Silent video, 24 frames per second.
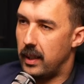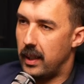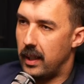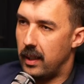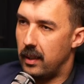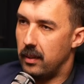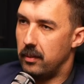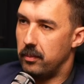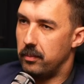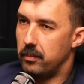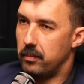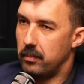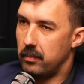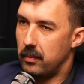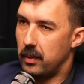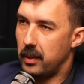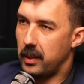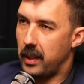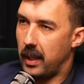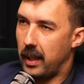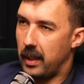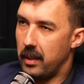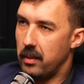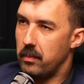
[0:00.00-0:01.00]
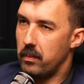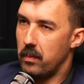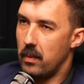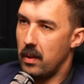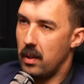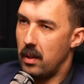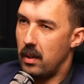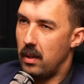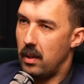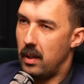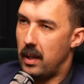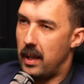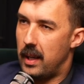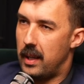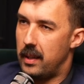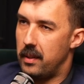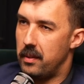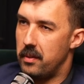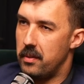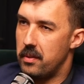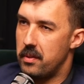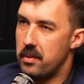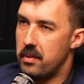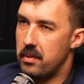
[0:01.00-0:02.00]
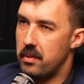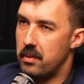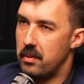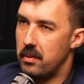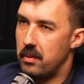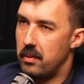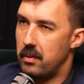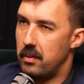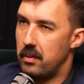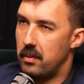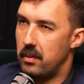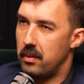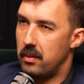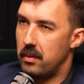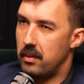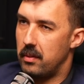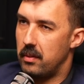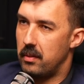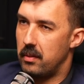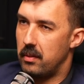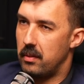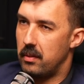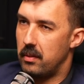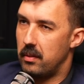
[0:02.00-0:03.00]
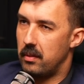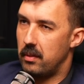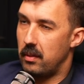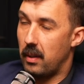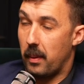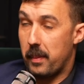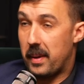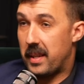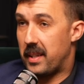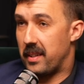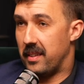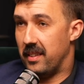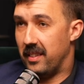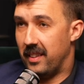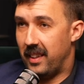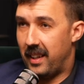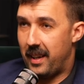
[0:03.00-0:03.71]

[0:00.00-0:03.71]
Yeah. Okay. And I mean,